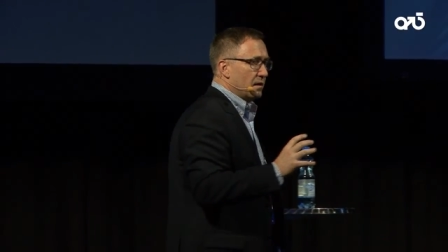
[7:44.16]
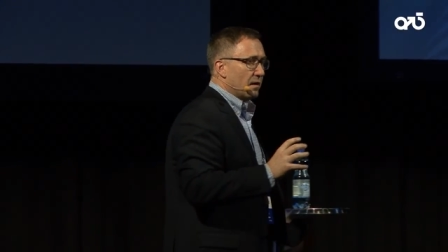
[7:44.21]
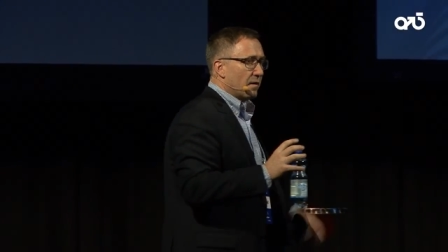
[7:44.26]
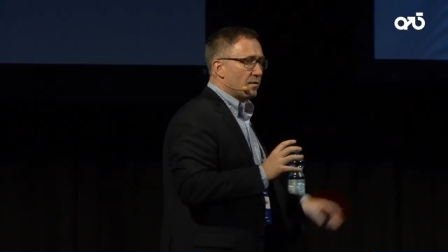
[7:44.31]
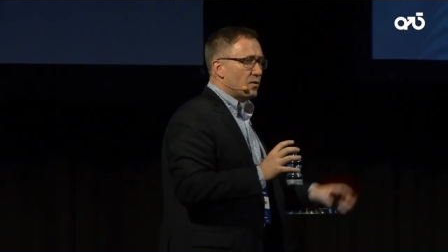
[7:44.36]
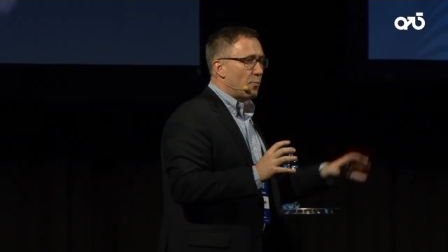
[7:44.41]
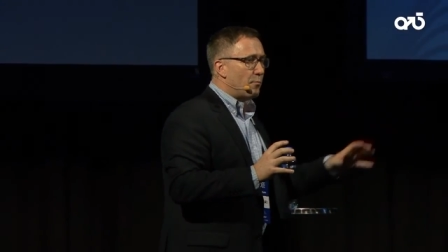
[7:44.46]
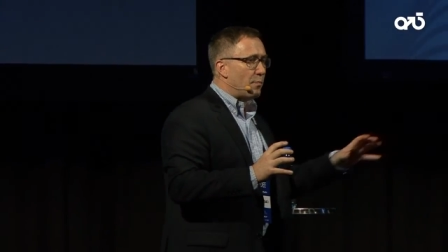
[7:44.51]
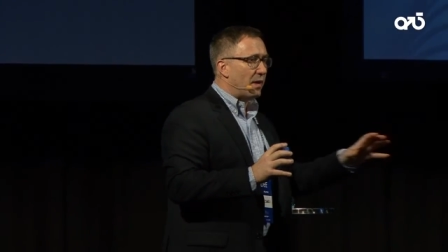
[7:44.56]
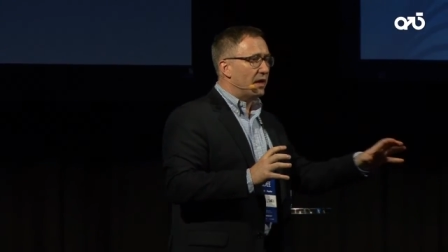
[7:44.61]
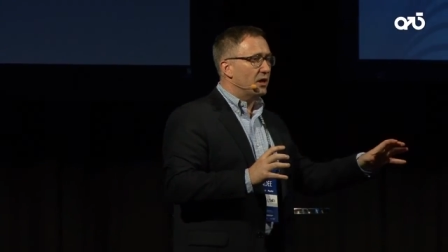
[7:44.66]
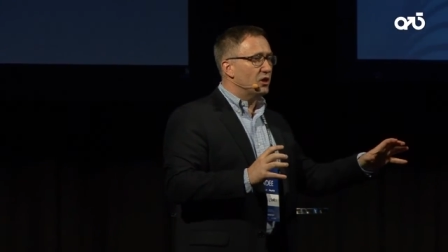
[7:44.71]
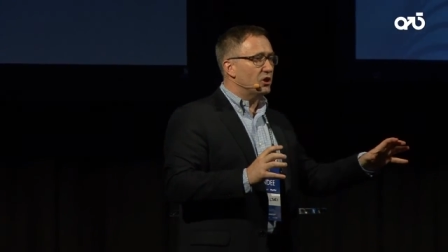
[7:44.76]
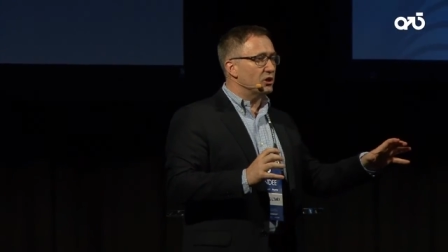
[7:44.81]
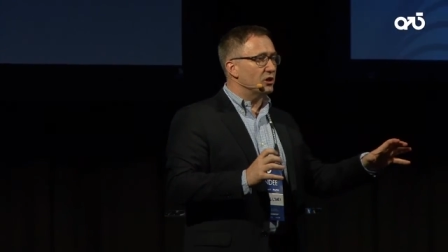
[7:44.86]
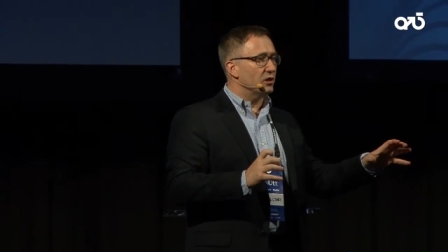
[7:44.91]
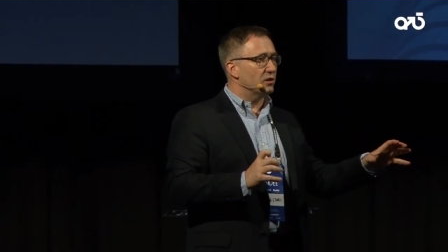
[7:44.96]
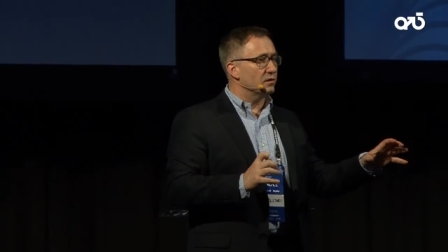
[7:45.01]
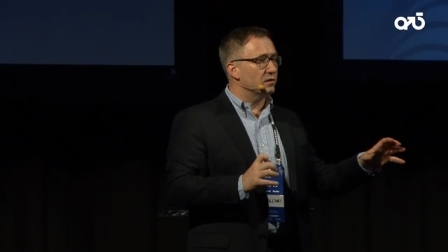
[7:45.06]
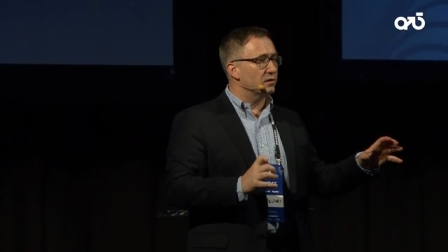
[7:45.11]
the
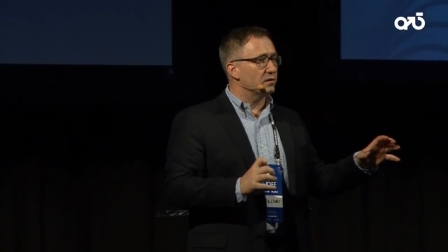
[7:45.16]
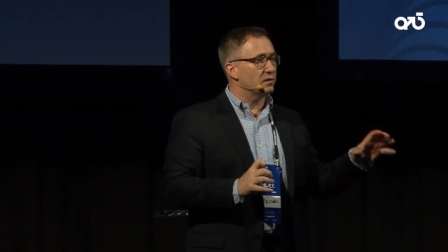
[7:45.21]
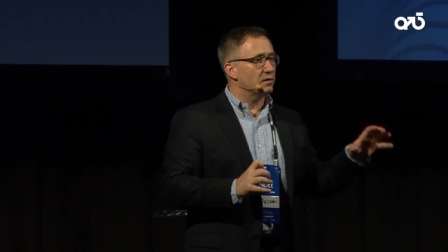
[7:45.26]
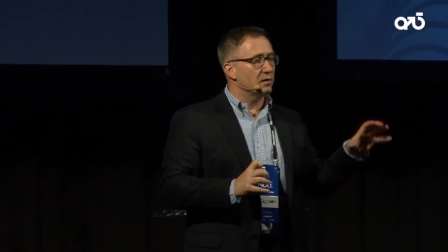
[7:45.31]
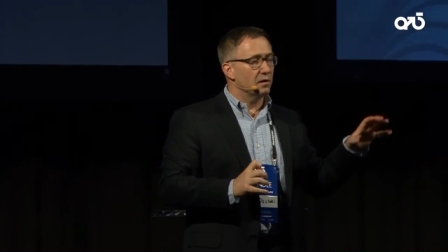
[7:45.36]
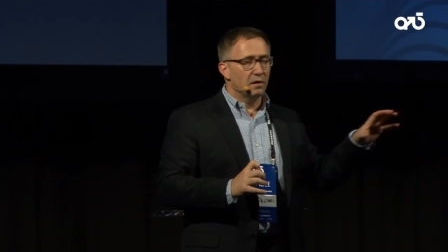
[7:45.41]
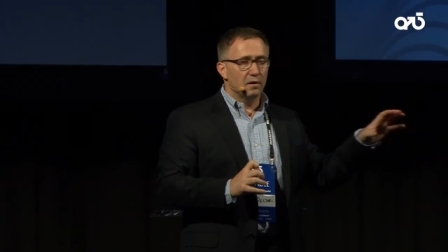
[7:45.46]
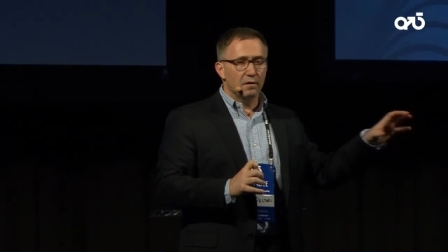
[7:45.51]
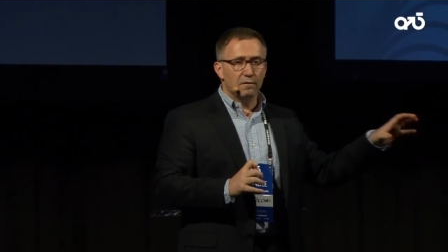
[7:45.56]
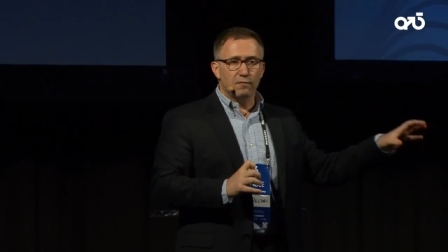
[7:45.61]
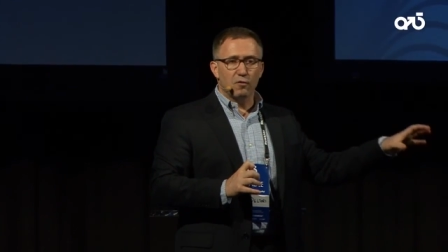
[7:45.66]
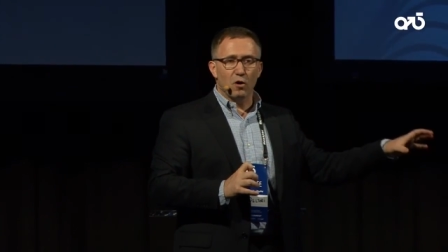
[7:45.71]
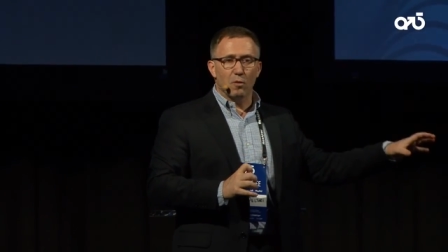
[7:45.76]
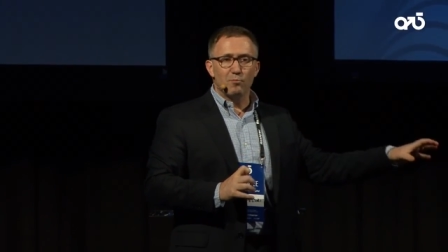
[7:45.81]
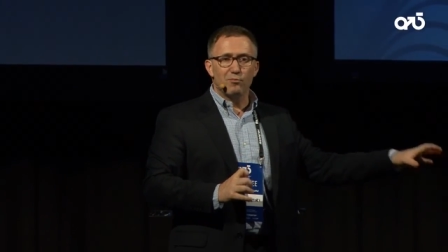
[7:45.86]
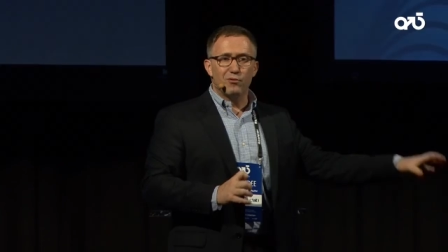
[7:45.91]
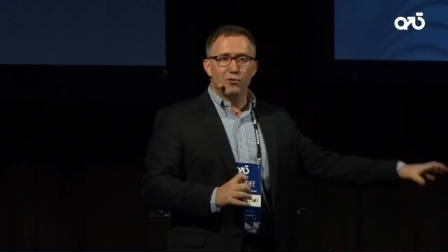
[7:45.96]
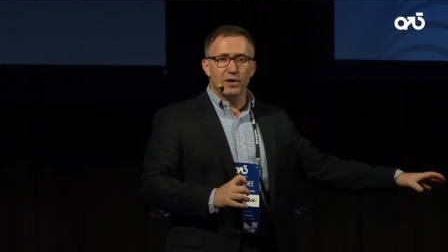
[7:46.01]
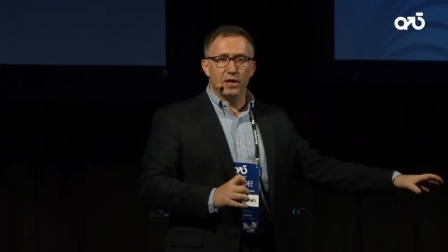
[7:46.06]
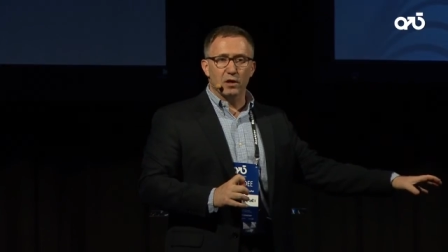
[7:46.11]
patients from
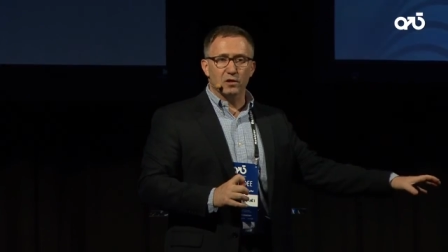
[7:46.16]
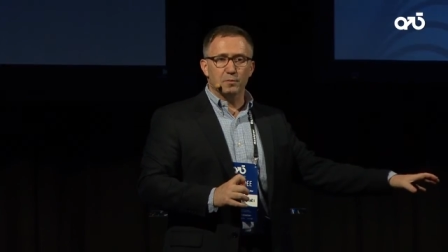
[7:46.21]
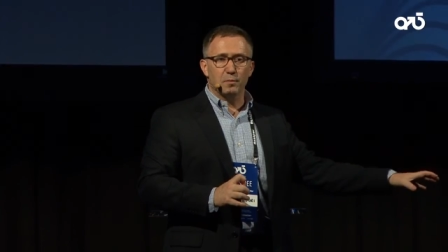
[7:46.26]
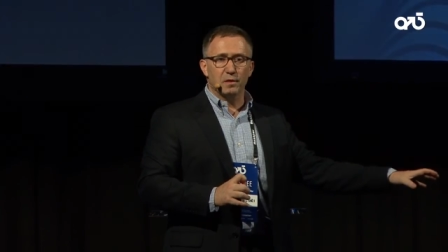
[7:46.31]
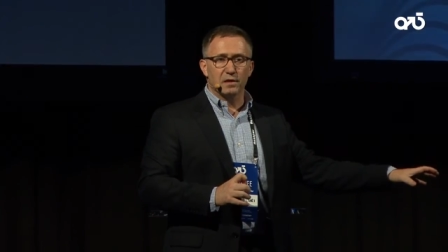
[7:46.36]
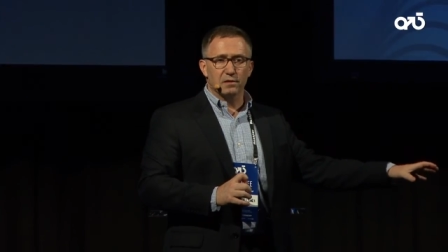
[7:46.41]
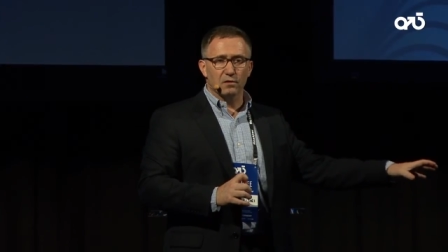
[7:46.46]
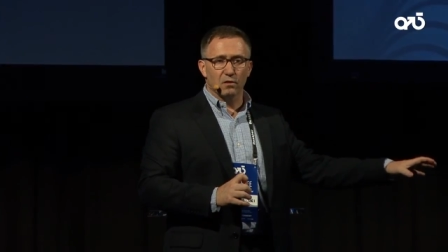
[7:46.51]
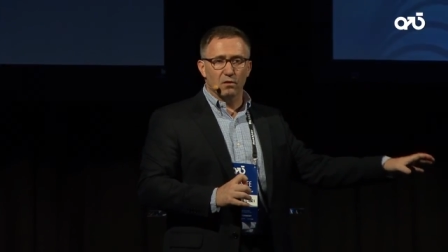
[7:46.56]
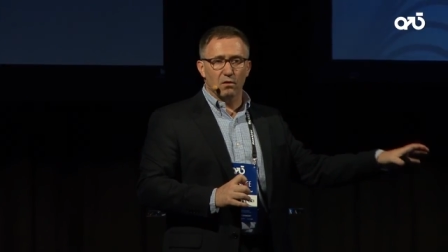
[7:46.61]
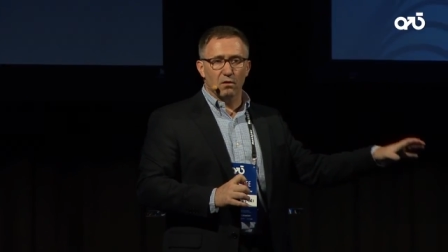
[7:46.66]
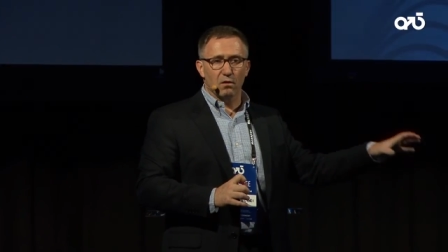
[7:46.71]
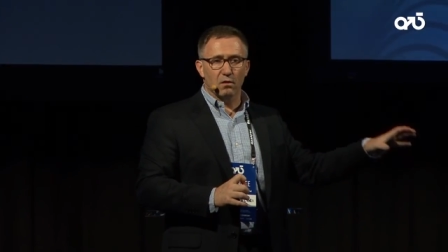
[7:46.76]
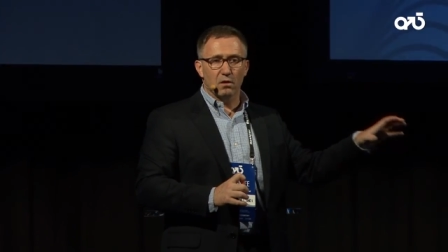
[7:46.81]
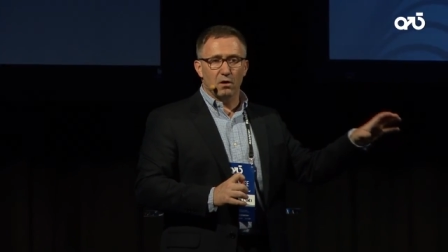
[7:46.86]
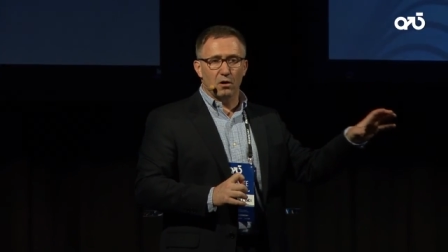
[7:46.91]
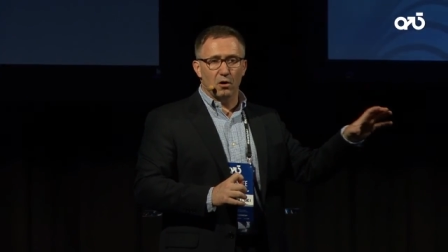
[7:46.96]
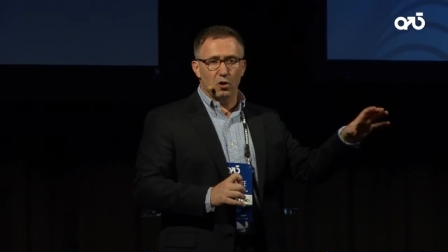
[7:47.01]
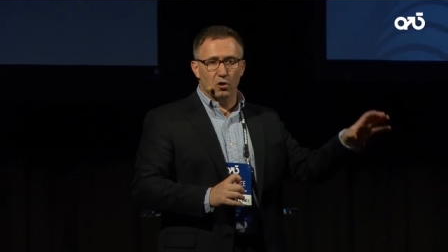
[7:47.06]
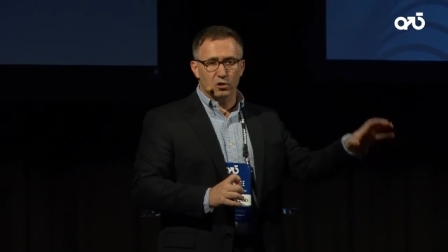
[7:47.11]
pre-hospital,
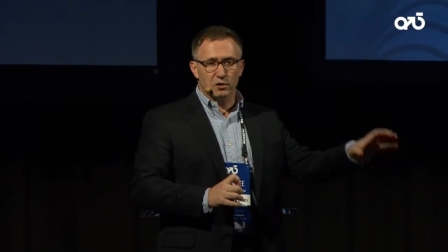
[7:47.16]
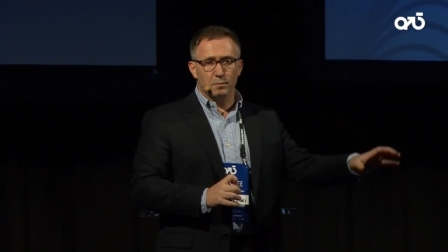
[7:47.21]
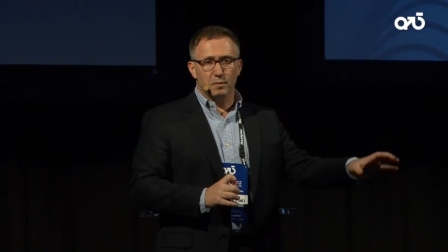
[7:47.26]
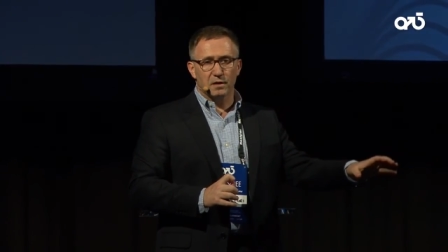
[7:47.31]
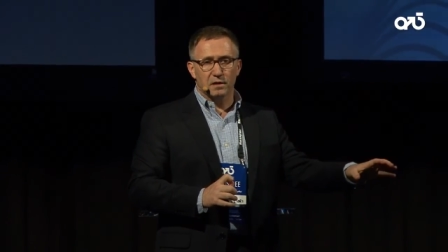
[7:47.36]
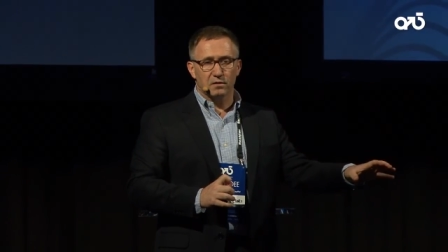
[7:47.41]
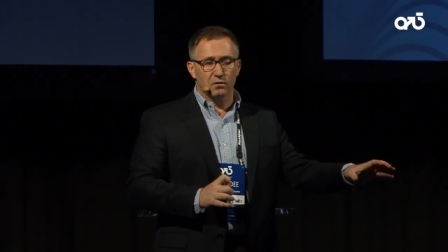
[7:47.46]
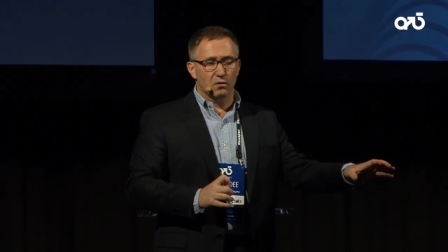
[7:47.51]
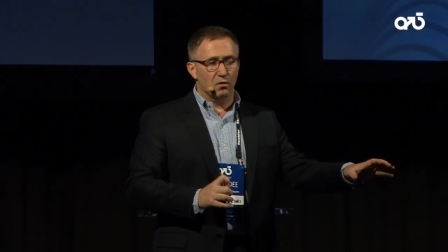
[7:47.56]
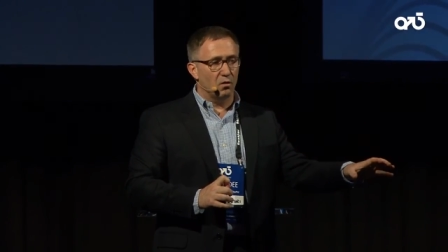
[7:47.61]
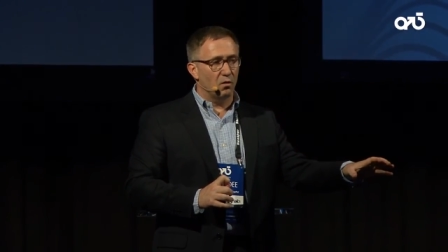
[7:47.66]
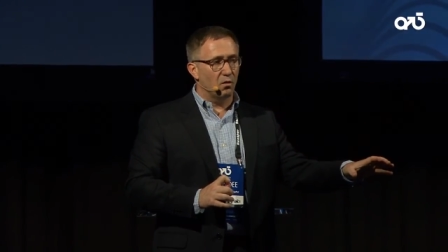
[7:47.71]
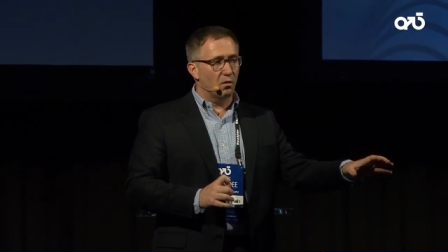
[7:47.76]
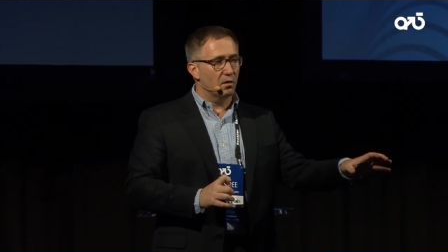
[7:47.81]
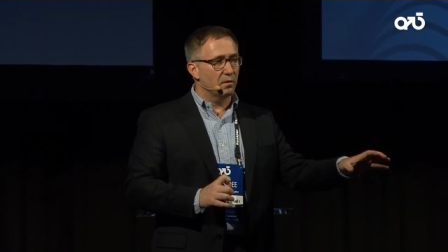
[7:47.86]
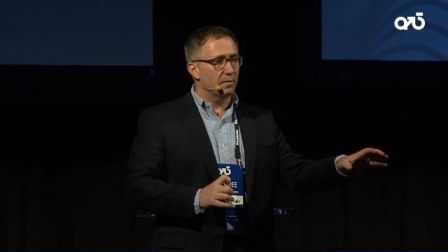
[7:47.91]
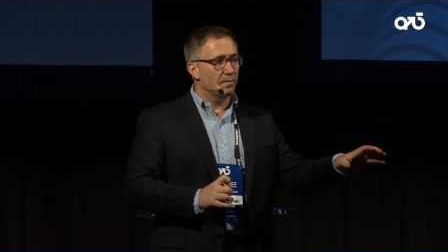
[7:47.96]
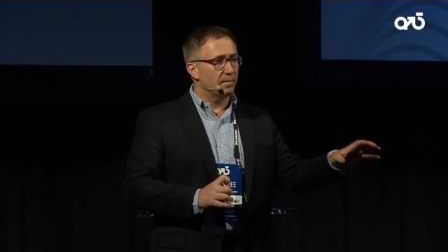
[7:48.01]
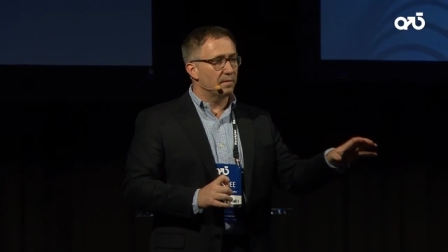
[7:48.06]
hospital,